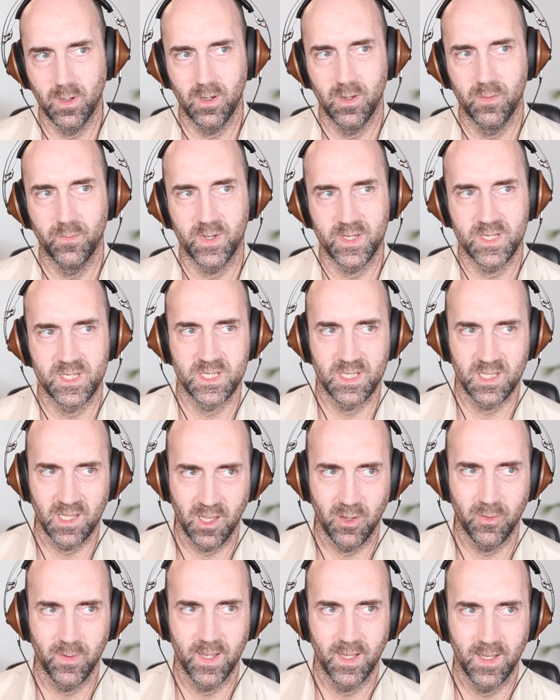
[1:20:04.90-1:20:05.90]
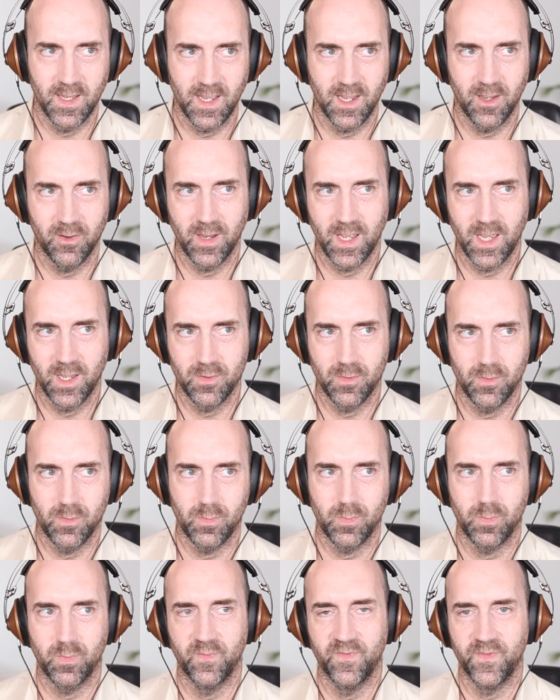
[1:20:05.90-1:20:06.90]
by slowing down how
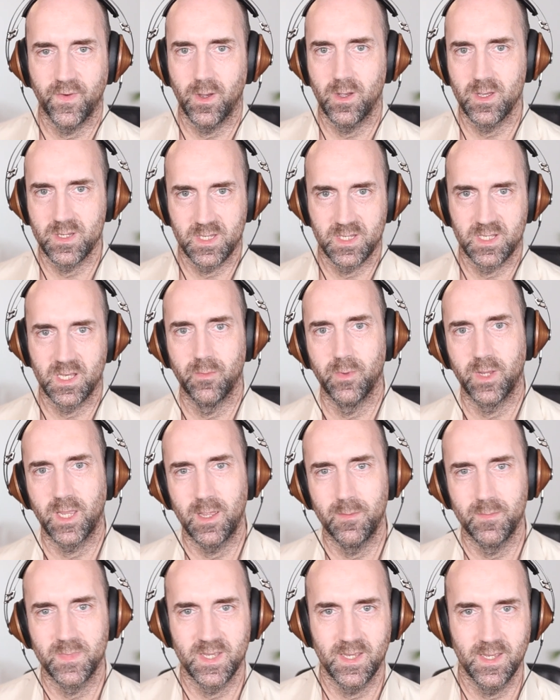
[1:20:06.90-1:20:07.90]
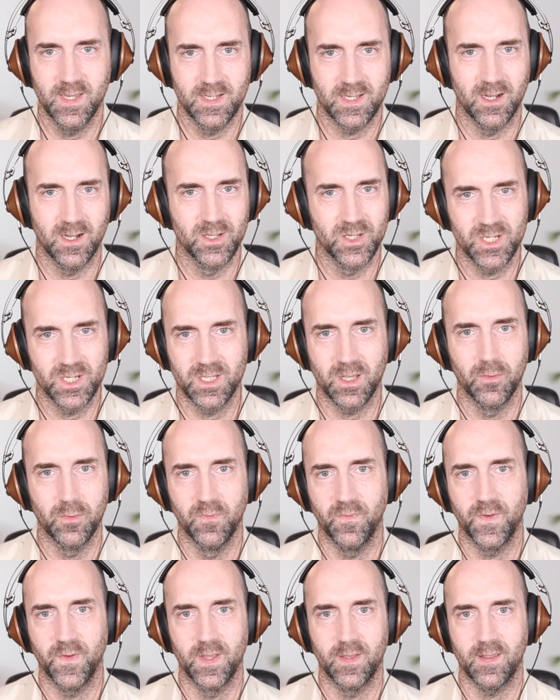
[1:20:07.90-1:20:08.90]
fast the stomach empties. I just
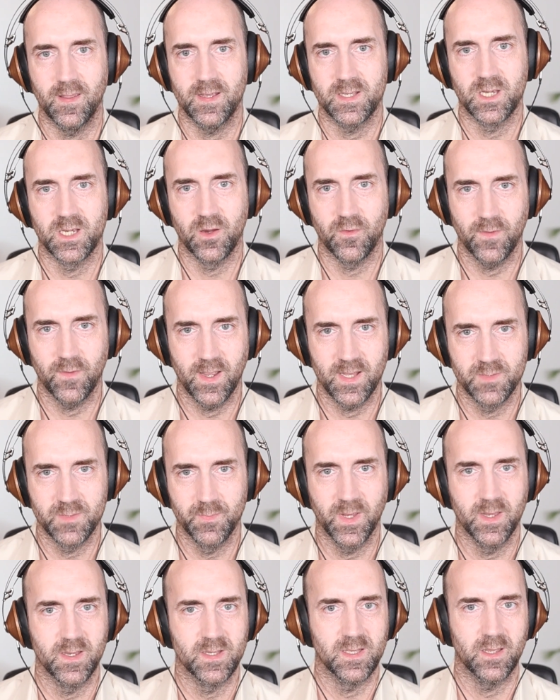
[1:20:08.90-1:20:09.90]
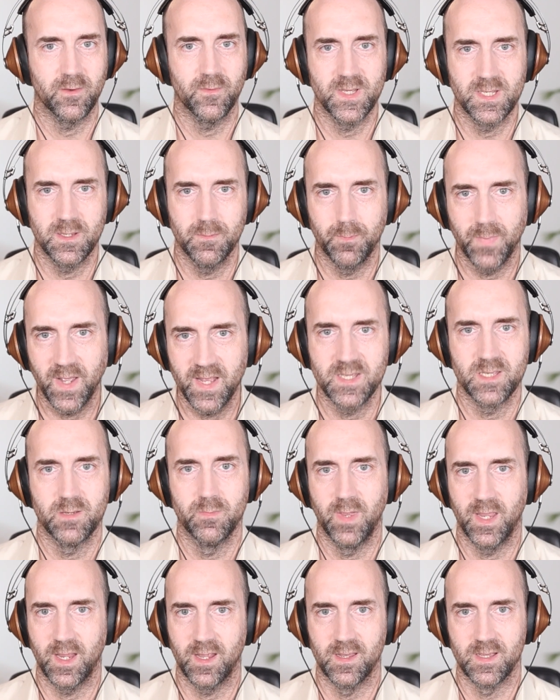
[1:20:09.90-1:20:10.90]
don't think that's correct, because there is a better
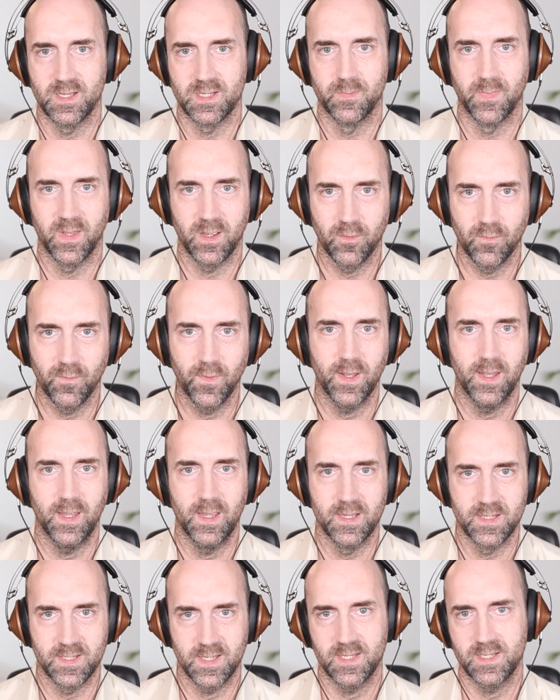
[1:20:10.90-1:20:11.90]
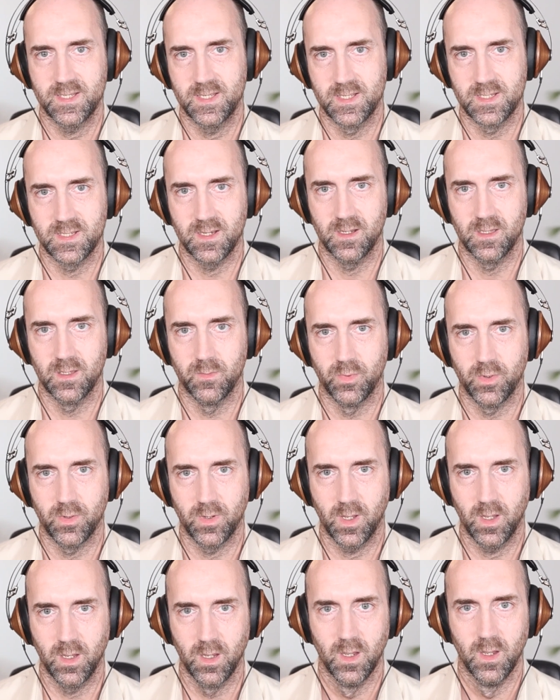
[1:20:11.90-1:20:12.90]
mechanism that already exists inside the
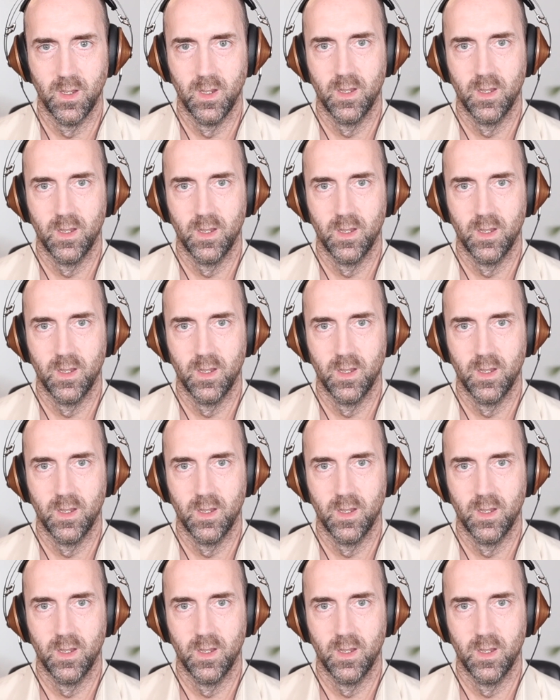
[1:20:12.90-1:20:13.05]
body.